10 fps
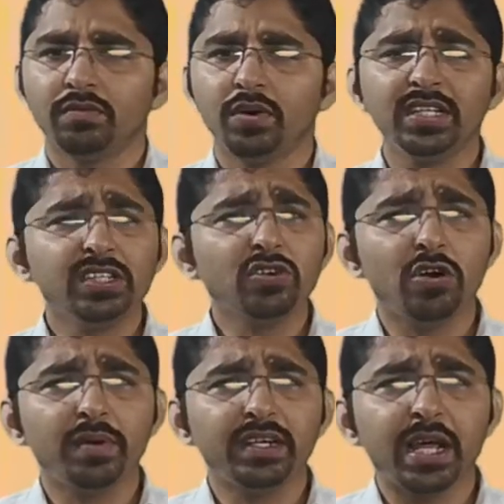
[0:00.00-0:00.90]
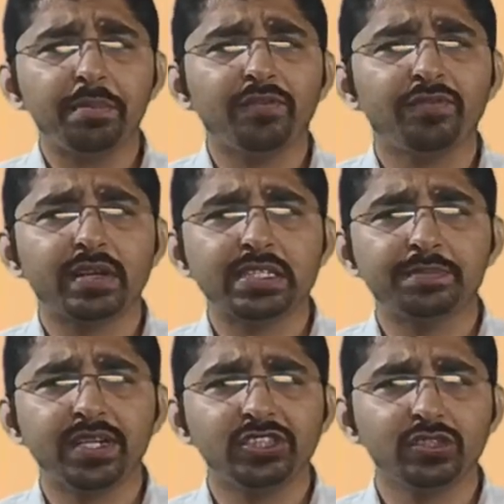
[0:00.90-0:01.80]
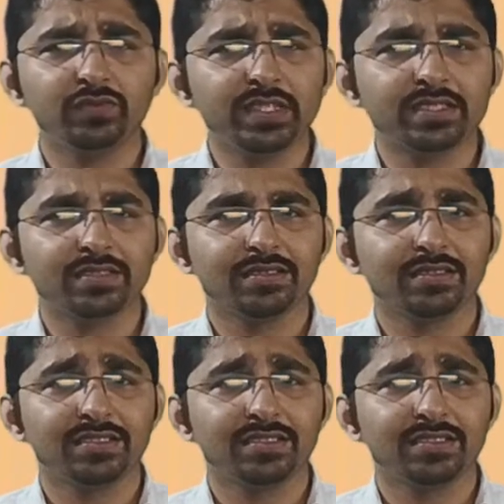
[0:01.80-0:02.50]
What are the common type of transportation waste?